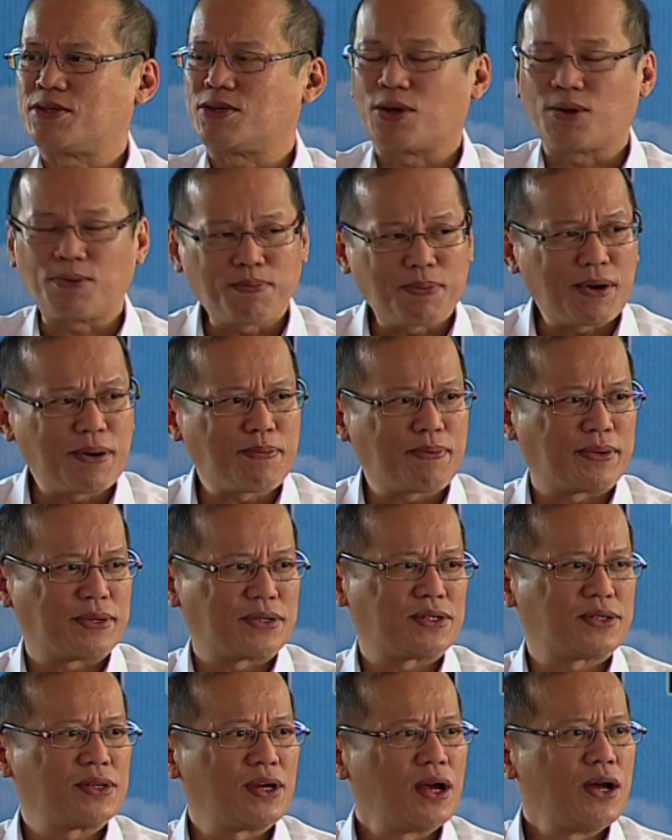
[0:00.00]
your
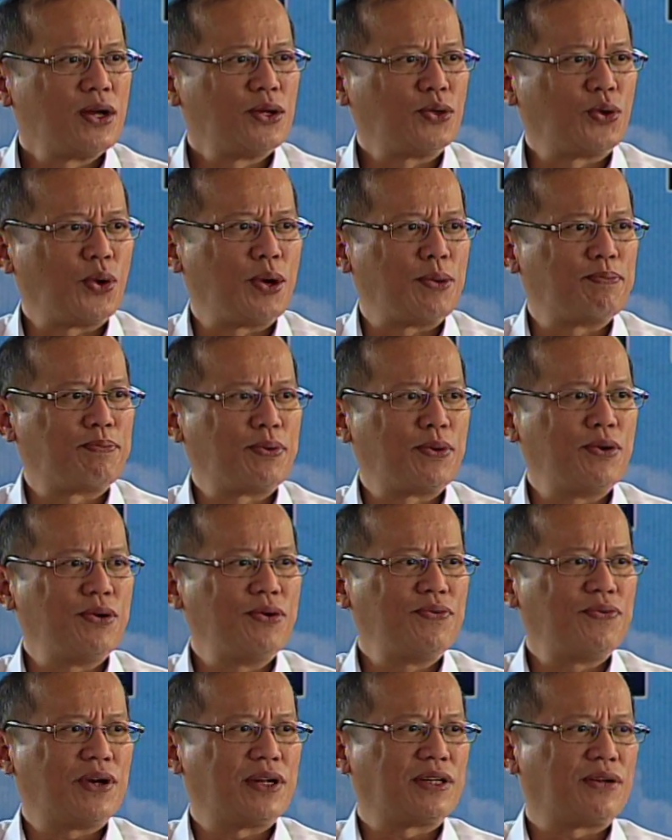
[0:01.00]
purpose, to
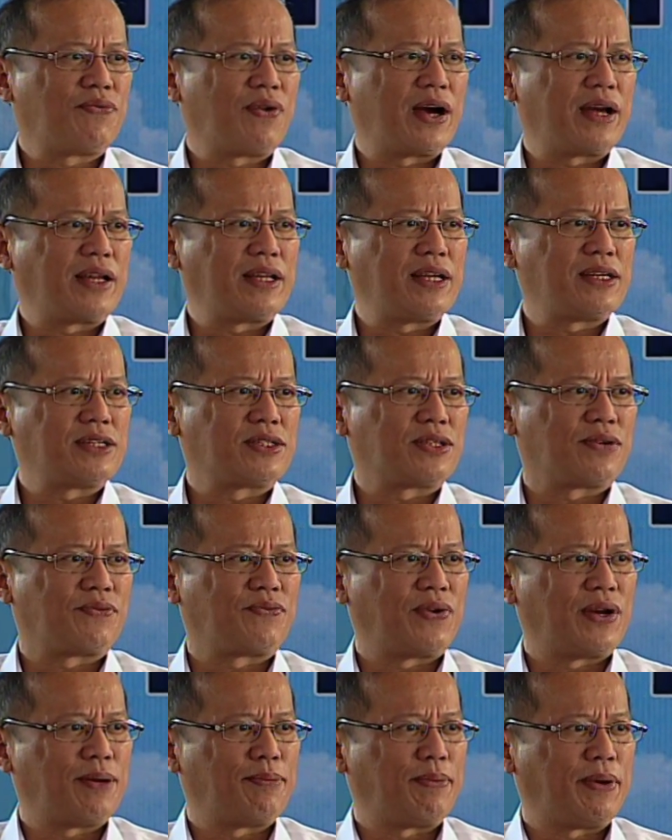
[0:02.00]
improve on the findings on
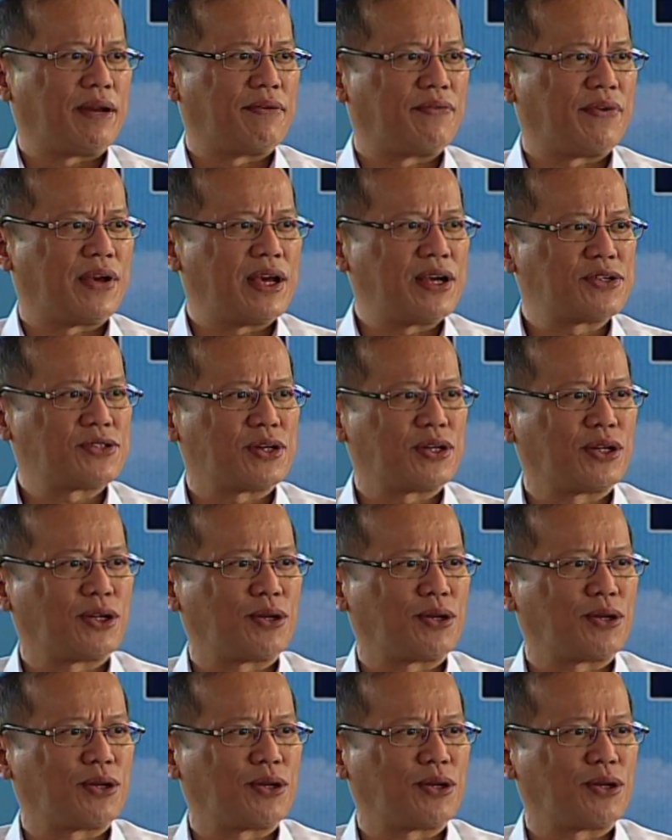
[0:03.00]
Philippine aviation